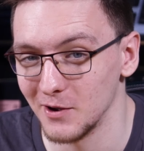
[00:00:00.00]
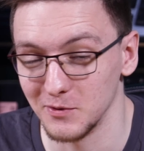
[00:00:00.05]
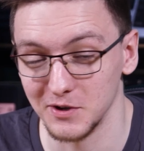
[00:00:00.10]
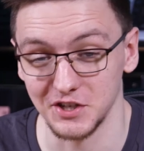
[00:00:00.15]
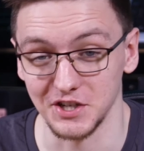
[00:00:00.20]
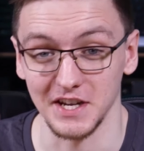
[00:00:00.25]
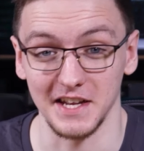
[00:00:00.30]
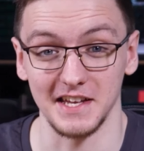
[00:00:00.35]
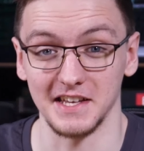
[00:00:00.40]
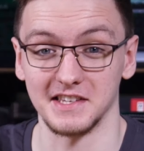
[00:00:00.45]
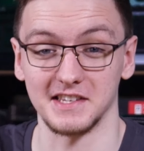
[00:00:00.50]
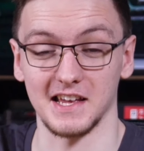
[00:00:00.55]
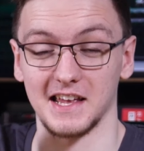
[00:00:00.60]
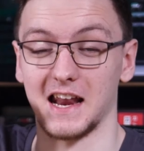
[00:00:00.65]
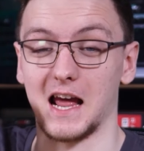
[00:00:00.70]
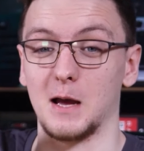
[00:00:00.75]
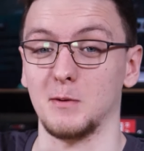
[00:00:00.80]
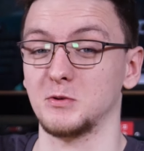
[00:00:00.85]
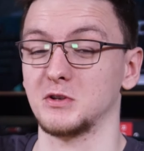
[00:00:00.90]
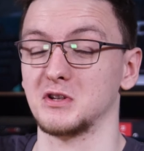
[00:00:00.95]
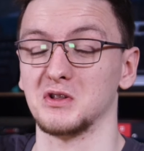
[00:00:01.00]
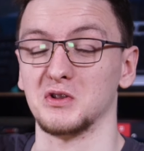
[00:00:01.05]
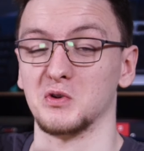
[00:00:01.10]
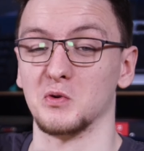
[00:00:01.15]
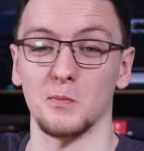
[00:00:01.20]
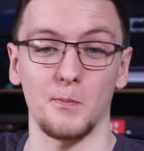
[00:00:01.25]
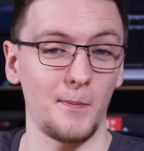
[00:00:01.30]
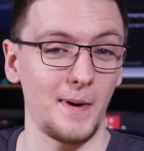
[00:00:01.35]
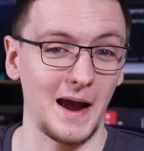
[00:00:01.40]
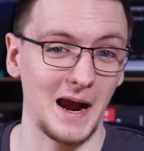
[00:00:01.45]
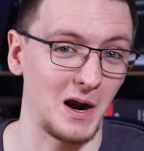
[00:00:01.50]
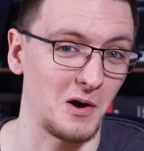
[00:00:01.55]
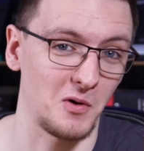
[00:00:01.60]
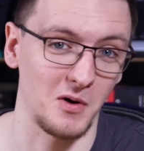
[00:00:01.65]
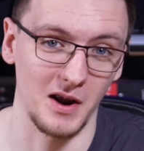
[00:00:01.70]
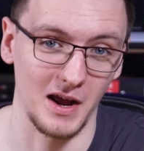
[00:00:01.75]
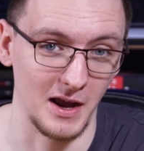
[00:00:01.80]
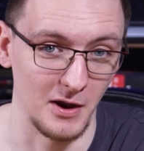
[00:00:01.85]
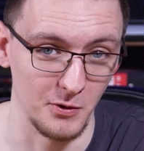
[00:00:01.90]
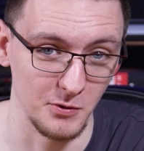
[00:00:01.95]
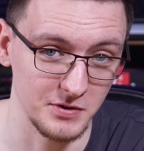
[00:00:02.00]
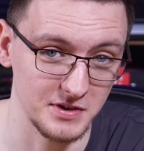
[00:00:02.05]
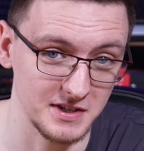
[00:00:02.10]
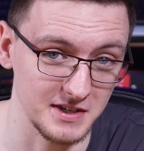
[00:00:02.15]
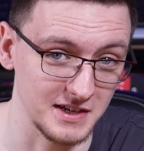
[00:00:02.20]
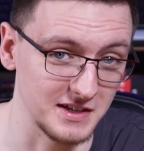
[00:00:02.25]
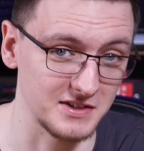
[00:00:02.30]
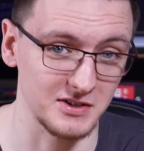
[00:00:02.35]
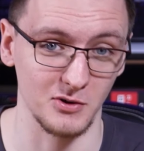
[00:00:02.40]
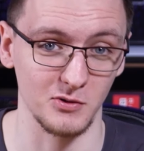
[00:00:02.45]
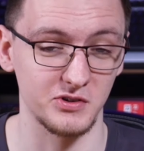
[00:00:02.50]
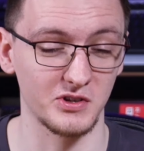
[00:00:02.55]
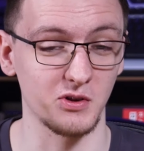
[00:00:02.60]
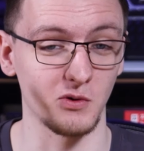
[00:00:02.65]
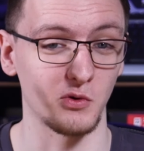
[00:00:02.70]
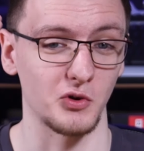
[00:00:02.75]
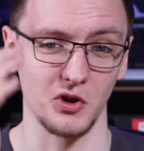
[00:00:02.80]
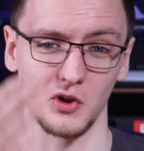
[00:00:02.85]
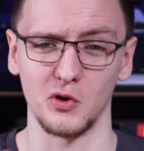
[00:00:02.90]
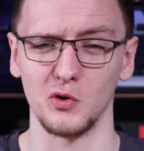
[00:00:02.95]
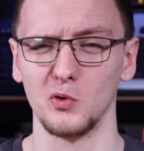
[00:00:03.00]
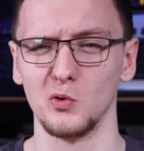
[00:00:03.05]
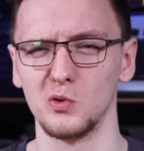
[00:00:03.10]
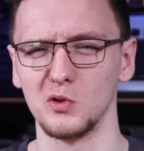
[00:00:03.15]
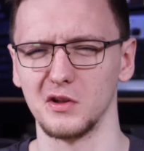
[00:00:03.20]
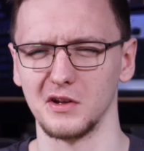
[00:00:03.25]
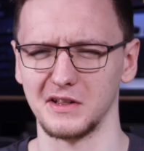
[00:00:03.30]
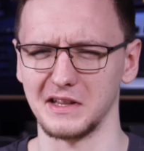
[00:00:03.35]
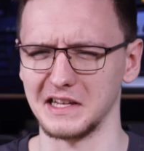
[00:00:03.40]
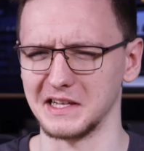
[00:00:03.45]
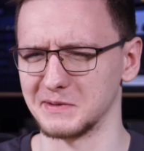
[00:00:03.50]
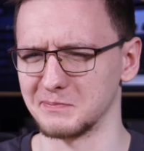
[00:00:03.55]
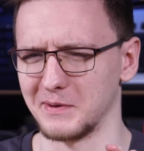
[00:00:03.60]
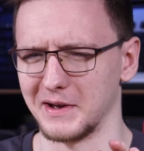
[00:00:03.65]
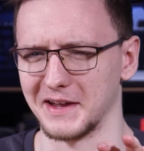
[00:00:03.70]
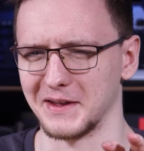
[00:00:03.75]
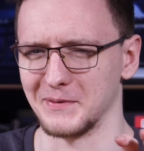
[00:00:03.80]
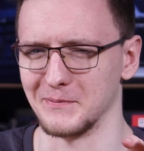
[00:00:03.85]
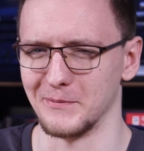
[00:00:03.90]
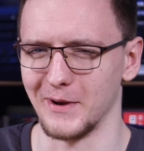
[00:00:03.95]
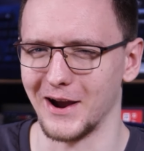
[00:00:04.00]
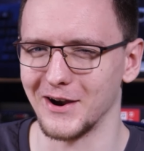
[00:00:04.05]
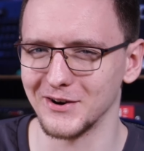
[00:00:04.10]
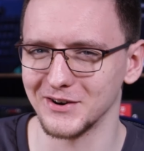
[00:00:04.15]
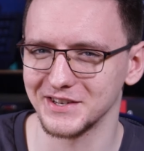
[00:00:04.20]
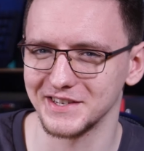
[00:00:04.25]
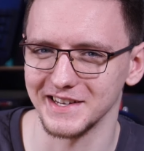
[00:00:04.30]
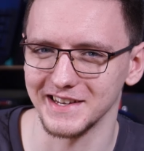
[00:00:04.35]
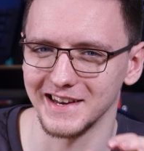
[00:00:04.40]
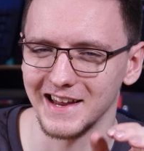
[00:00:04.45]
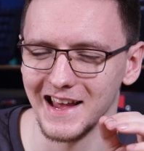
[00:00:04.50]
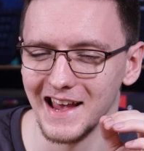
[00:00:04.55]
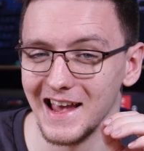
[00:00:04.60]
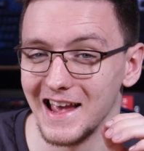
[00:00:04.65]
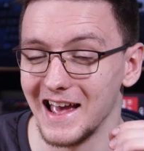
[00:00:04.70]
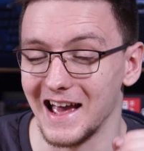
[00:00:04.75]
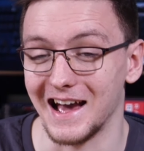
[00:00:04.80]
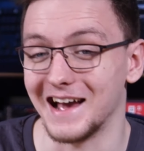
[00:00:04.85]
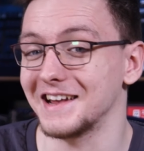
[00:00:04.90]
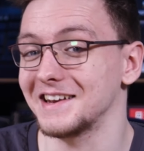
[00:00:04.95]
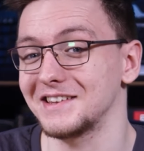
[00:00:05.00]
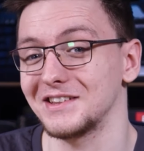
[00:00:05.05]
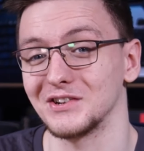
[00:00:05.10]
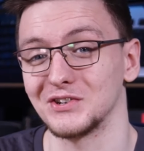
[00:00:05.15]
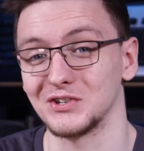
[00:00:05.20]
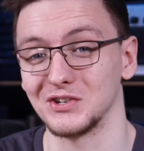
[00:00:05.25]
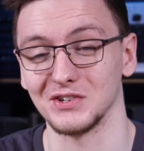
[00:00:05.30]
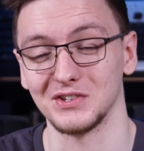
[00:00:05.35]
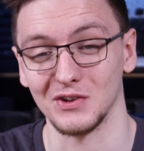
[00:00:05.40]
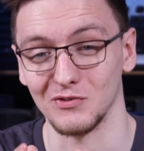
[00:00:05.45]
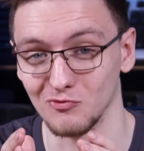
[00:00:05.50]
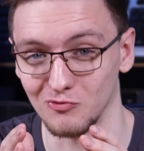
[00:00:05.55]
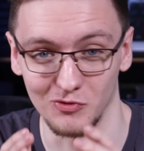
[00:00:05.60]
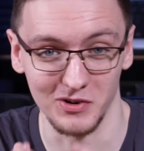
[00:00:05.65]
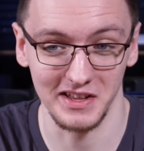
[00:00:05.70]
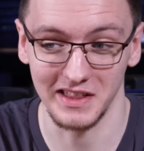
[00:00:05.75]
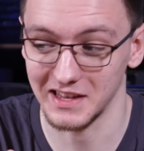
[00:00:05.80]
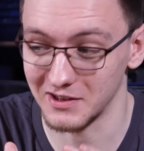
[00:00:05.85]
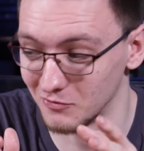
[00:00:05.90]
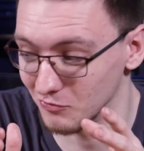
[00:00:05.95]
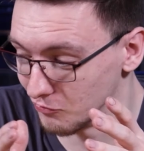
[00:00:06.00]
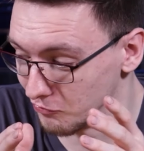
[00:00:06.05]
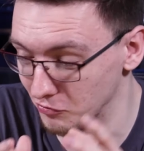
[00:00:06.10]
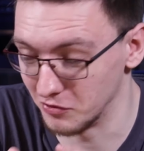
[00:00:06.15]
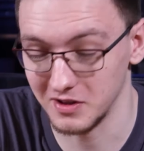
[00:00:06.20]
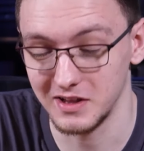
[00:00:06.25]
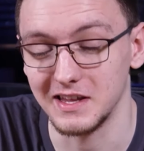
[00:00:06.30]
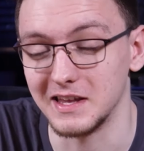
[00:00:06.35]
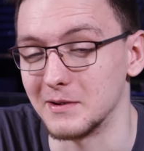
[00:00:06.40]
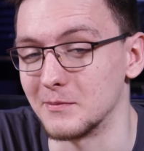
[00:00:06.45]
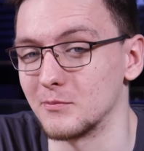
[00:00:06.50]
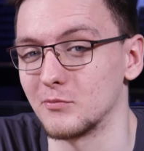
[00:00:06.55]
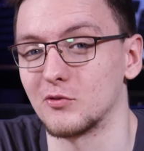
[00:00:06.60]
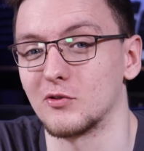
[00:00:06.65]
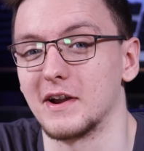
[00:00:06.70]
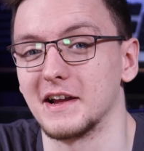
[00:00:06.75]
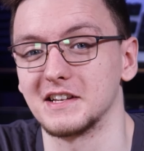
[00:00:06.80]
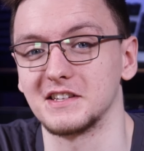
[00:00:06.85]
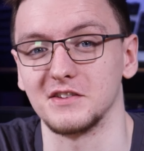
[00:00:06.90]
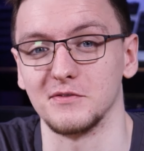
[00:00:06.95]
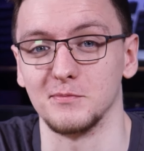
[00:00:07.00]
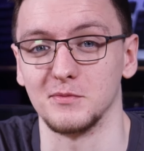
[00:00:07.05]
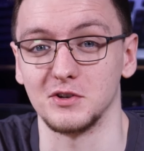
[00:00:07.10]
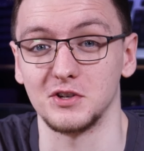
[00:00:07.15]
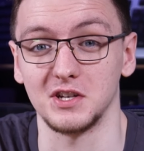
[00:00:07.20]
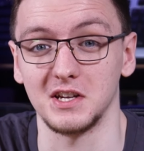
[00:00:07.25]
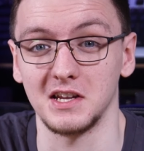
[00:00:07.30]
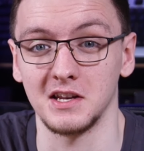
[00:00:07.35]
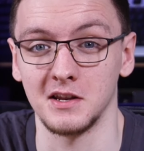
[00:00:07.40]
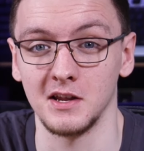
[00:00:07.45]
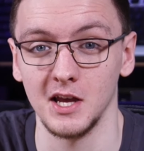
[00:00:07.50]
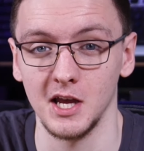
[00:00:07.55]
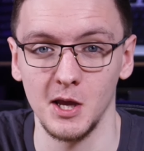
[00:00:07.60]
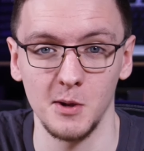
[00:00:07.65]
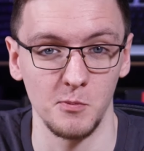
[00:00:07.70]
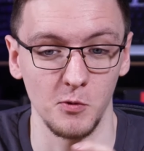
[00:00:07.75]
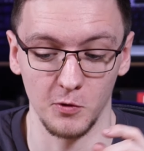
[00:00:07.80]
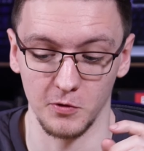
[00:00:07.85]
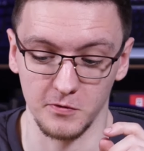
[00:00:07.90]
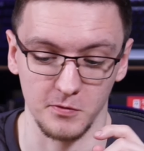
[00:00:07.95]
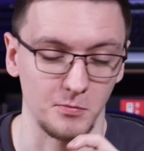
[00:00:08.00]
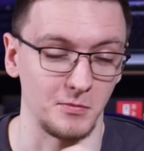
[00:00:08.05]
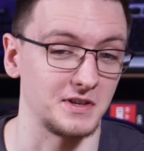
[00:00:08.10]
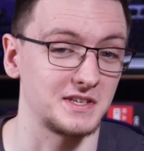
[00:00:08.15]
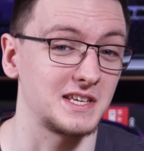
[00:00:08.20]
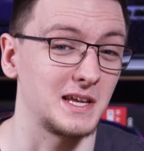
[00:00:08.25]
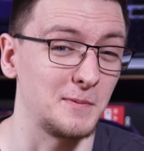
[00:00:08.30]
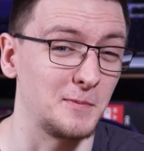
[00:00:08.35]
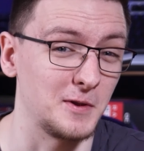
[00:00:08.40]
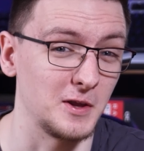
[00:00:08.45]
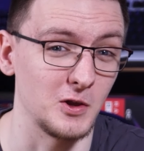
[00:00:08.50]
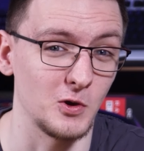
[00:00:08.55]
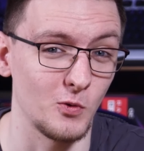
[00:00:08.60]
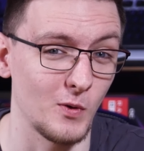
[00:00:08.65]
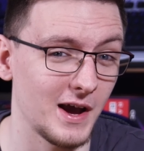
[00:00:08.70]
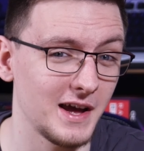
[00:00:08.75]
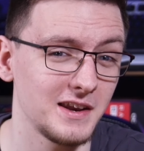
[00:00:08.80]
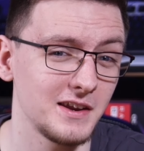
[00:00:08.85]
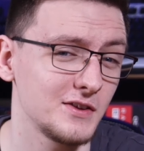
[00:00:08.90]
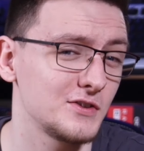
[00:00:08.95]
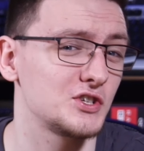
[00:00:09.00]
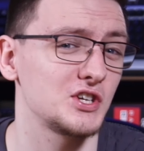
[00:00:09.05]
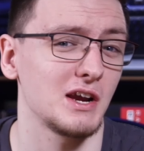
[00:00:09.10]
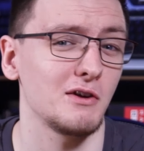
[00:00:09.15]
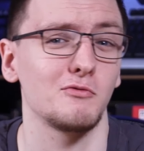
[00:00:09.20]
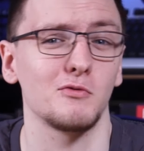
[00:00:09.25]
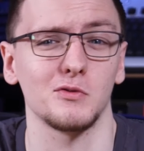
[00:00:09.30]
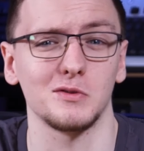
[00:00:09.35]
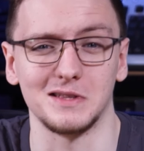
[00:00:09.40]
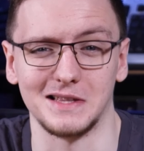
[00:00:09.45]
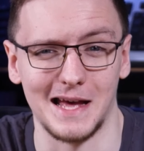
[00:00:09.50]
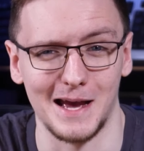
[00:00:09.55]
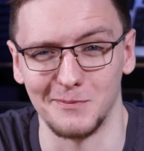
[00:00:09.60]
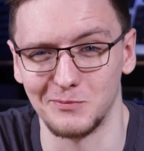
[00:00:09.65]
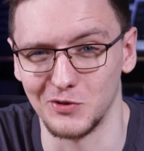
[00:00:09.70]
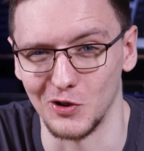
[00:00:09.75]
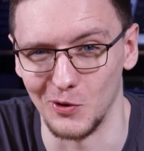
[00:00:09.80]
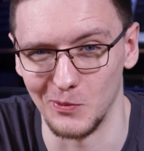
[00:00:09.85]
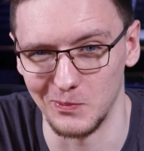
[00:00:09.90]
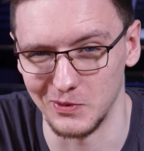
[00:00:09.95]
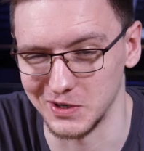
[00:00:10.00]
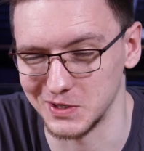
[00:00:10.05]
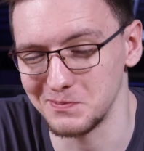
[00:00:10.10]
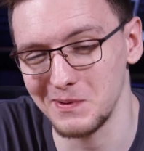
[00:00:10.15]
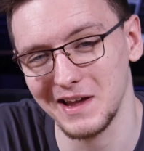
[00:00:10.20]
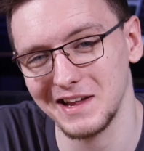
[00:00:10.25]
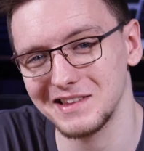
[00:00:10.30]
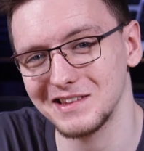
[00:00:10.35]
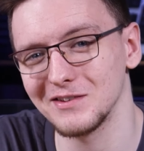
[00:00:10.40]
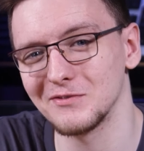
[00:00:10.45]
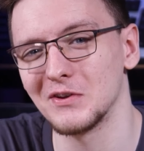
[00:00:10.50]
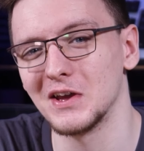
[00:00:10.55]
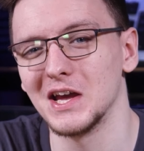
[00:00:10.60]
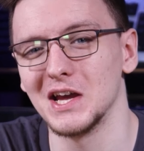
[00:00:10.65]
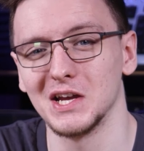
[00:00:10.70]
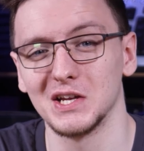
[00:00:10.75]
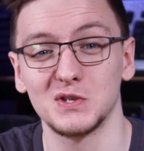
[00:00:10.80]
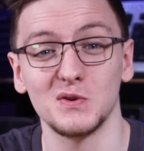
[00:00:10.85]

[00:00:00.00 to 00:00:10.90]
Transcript: which is an absolute powerhouse. It's also cool, at least by comparison, and it's just a really, really impressive machine, both from a CPU and a general laptop perspective.